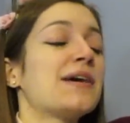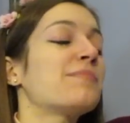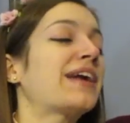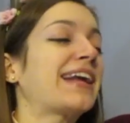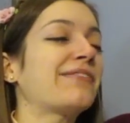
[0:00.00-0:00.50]

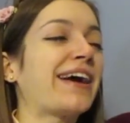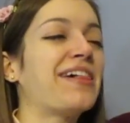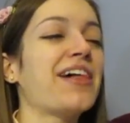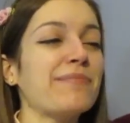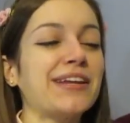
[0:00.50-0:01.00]
But anyway,
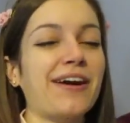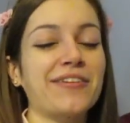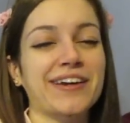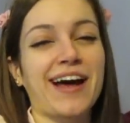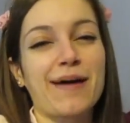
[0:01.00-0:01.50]
let me know
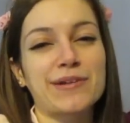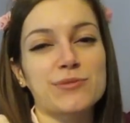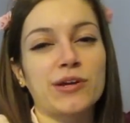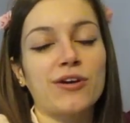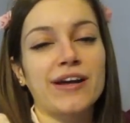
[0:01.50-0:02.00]
in the comments
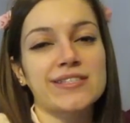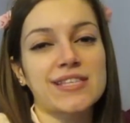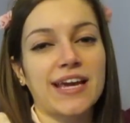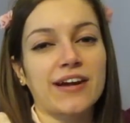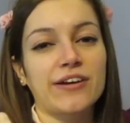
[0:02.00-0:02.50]
what you guys
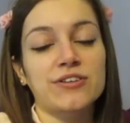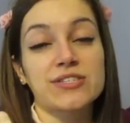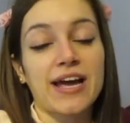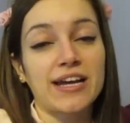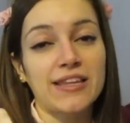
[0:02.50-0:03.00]
think. Are you
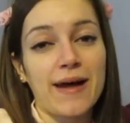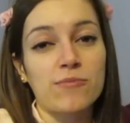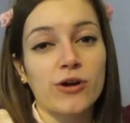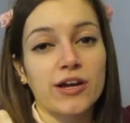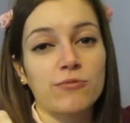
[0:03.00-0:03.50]
excited that
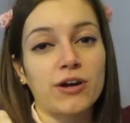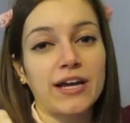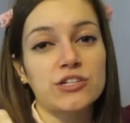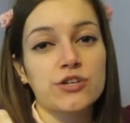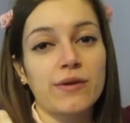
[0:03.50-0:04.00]
Morgan won
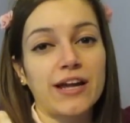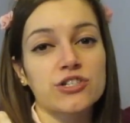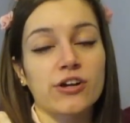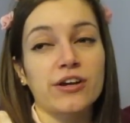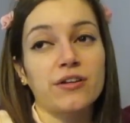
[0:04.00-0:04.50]

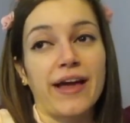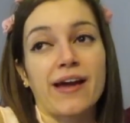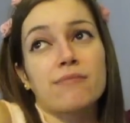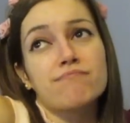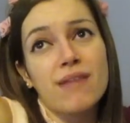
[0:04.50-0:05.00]
HOH? Are you
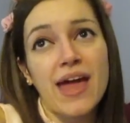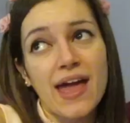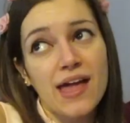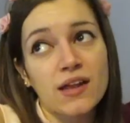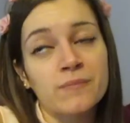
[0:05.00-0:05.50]
like,
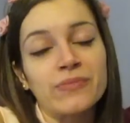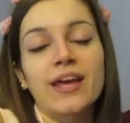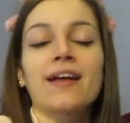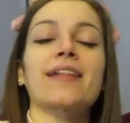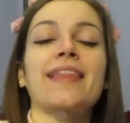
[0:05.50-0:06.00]
man?
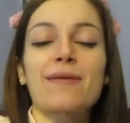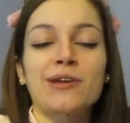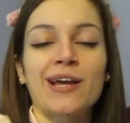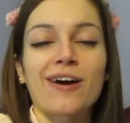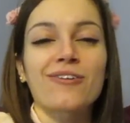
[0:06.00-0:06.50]
Let
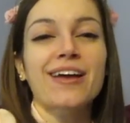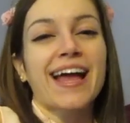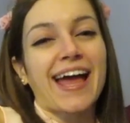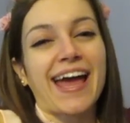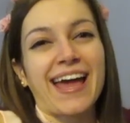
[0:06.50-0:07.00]
me know.
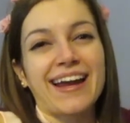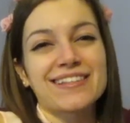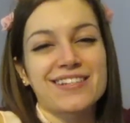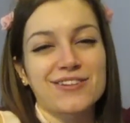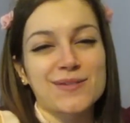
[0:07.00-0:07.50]
And
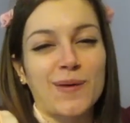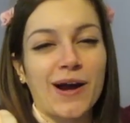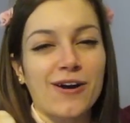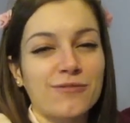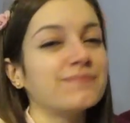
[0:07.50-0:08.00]
until
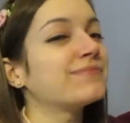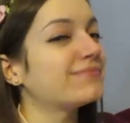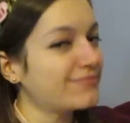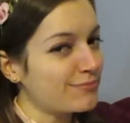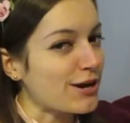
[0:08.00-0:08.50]
tomorrow,
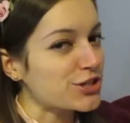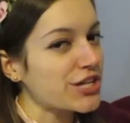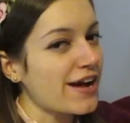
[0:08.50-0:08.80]
much